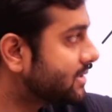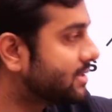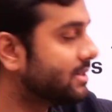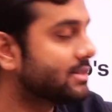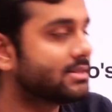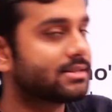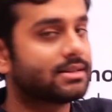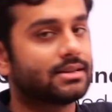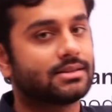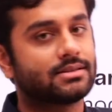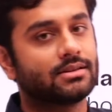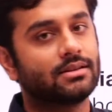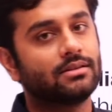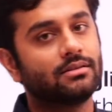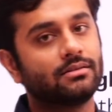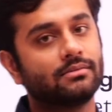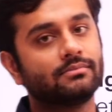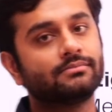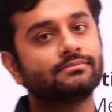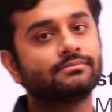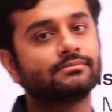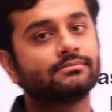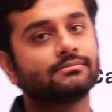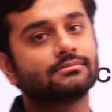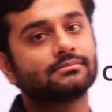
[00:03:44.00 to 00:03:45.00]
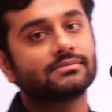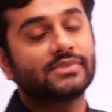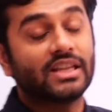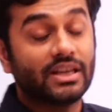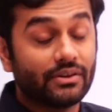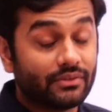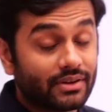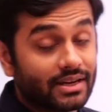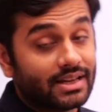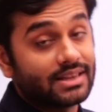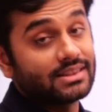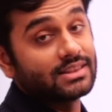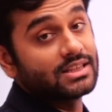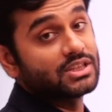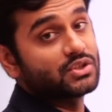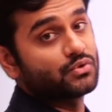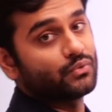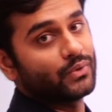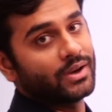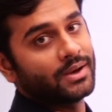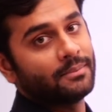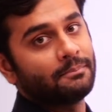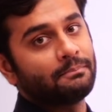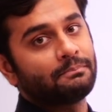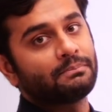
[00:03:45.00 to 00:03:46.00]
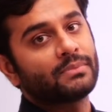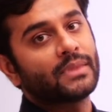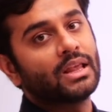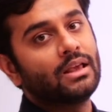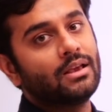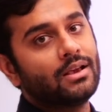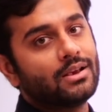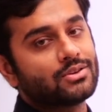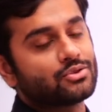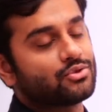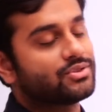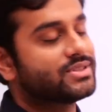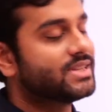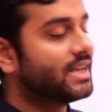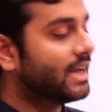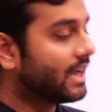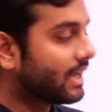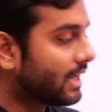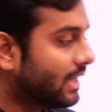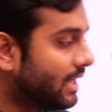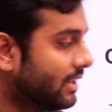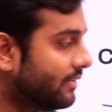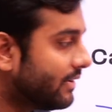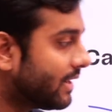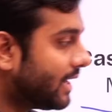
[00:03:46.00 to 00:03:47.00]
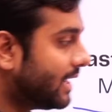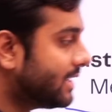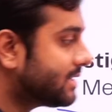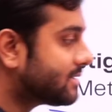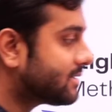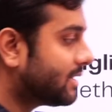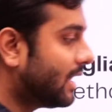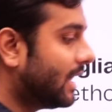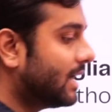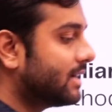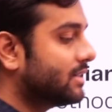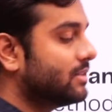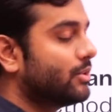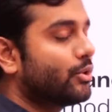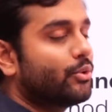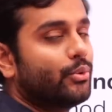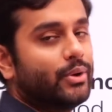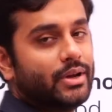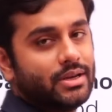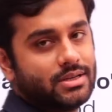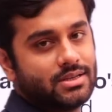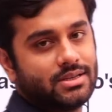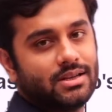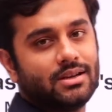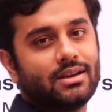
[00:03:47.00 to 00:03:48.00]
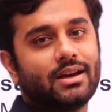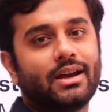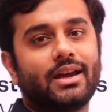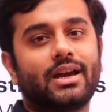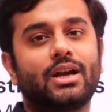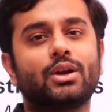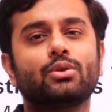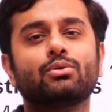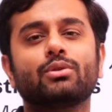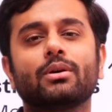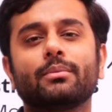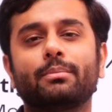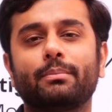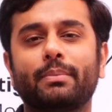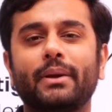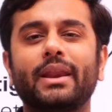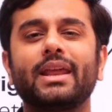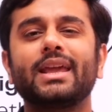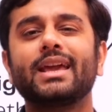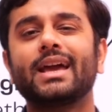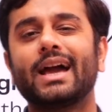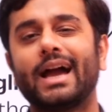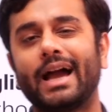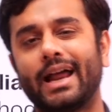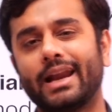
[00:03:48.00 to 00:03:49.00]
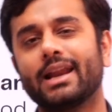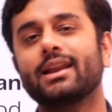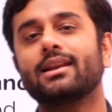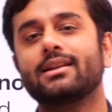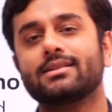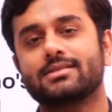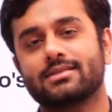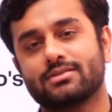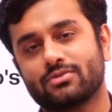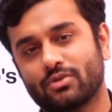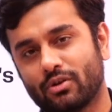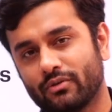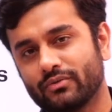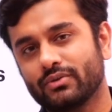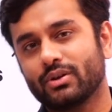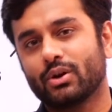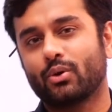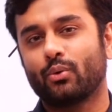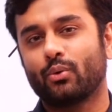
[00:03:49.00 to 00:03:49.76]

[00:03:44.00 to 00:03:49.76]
discussion, even in this one. So generally, when I start the question, I do a pre-analysis of the